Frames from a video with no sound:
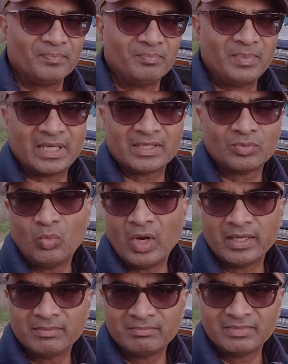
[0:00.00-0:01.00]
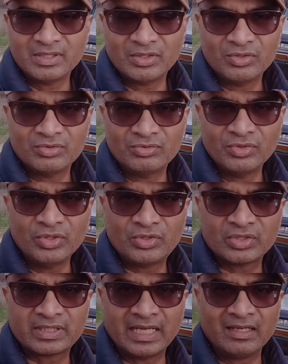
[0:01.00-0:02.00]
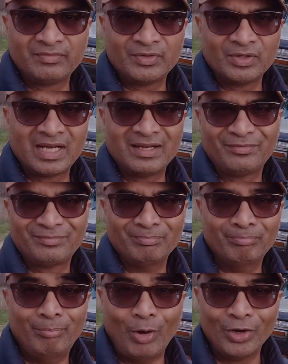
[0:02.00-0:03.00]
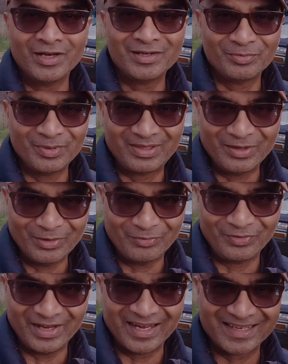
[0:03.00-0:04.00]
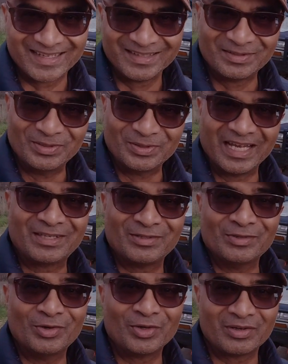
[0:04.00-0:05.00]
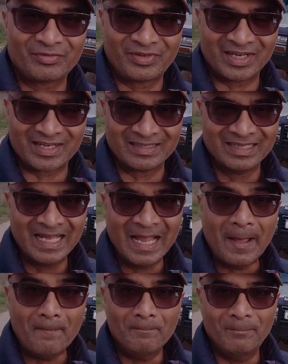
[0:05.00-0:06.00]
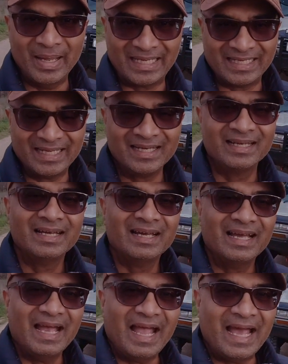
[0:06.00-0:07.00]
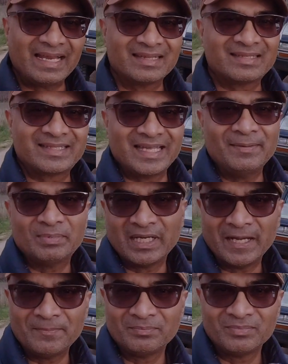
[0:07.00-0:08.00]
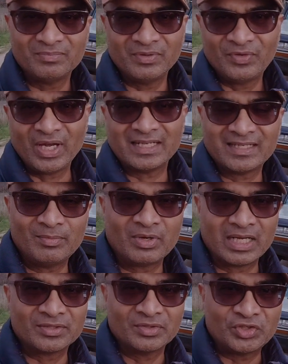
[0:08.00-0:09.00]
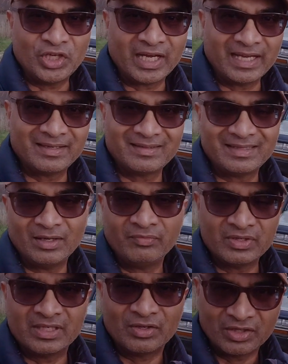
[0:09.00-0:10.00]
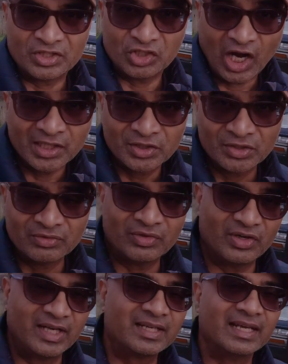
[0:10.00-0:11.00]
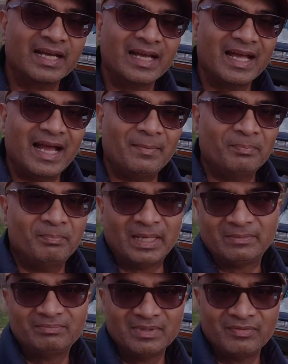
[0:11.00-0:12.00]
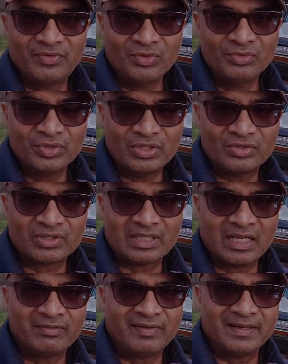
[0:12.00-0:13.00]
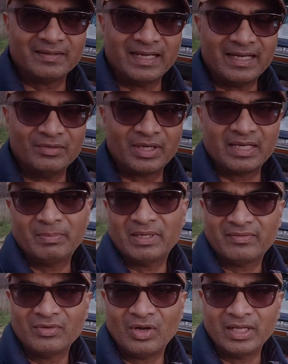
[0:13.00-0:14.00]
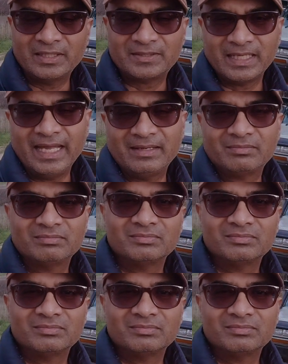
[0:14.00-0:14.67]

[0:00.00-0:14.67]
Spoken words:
Because one, you do it yourself, you kind of bond with your vehicle, you get to know your vehicle better, and at the same time, if you get someone else to check it, they're obviously going to charge you for it. But if you do it yourself and you get a bit of knowledge, hey,